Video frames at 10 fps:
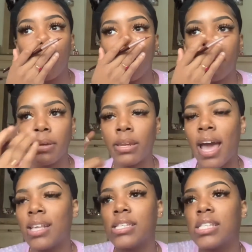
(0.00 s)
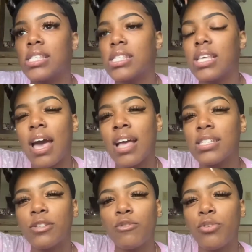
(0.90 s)
but I
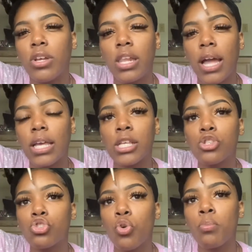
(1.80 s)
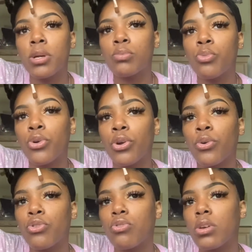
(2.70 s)
just feel like it's so much more
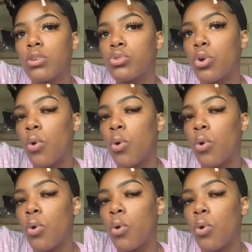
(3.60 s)
control